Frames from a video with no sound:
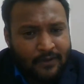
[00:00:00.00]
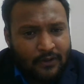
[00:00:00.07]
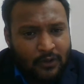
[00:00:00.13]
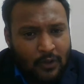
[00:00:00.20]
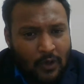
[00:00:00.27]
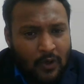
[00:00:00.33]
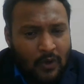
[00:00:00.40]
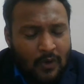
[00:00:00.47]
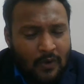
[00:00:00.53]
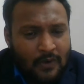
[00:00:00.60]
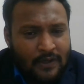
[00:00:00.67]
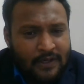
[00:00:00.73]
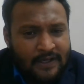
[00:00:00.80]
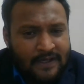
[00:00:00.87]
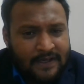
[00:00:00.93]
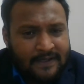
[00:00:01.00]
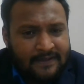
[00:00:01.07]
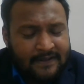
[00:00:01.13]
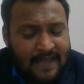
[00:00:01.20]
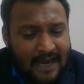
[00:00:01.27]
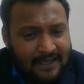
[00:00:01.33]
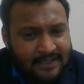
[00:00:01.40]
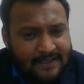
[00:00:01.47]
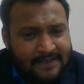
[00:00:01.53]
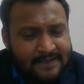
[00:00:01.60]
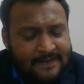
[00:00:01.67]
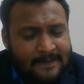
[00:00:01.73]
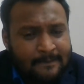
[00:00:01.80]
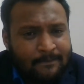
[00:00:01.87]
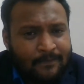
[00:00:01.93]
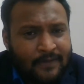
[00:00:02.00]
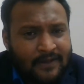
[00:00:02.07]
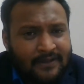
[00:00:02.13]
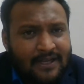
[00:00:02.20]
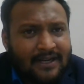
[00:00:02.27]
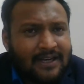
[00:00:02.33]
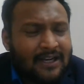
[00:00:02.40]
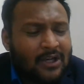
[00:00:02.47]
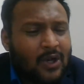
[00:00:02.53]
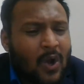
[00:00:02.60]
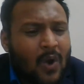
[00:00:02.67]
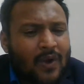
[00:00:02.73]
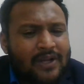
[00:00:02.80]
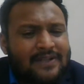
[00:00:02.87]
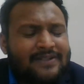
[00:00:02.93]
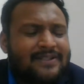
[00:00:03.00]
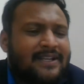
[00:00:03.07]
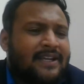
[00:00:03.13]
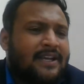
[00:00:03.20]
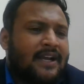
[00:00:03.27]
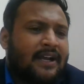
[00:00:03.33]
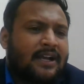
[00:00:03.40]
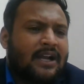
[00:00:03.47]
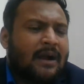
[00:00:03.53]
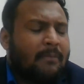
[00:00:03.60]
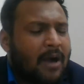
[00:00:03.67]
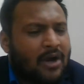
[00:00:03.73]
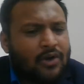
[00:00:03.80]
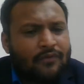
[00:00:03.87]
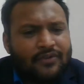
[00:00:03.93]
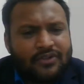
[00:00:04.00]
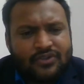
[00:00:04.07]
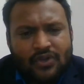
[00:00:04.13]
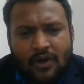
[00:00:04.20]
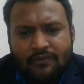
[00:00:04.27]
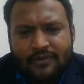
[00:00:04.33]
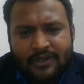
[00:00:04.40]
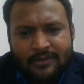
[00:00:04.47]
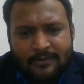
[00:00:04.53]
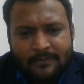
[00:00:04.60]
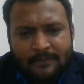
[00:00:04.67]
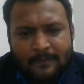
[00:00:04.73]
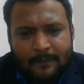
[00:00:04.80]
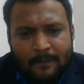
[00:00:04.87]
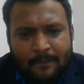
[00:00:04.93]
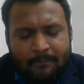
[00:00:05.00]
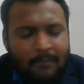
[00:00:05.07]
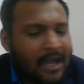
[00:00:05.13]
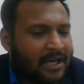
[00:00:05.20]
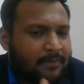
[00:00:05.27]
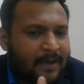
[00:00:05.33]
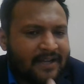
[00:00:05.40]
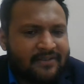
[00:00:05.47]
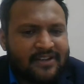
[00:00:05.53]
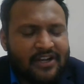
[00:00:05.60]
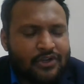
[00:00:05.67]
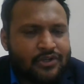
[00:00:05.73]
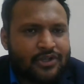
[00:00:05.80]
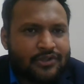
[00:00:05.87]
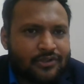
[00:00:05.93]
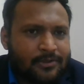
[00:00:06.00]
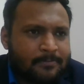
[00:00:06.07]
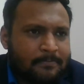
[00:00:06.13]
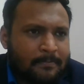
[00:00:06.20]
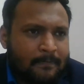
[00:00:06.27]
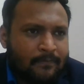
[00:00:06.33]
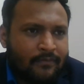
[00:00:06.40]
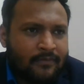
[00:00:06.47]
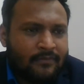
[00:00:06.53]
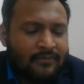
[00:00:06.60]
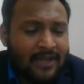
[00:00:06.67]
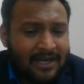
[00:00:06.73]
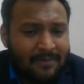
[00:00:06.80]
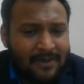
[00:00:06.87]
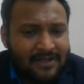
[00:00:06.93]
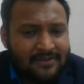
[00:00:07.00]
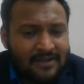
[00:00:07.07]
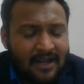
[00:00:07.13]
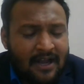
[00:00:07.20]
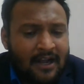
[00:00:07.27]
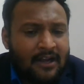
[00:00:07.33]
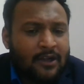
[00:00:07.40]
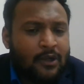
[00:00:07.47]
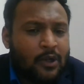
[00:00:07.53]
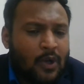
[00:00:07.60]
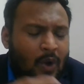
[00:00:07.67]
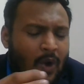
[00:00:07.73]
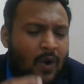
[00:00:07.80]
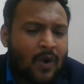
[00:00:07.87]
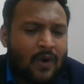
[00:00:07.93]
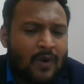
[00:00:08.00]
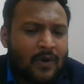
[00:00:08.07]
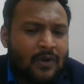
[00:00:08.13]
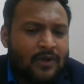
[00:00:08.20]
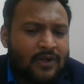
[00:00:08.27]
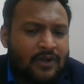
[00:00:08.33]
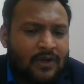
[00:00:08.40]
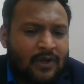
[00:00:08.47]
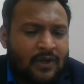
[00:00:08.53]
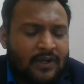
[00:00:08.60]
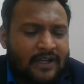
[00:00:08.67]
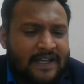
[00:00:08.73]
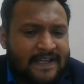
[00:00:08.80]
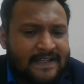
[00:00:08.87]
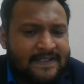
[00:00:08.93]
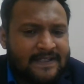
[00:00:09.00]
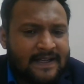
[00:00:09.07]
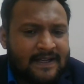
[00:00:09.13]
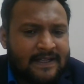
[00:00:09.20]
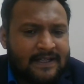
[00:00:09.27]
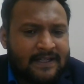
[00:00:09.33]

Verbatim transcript: law that is that law is the command of the sovereign backed by sanctions. That means law is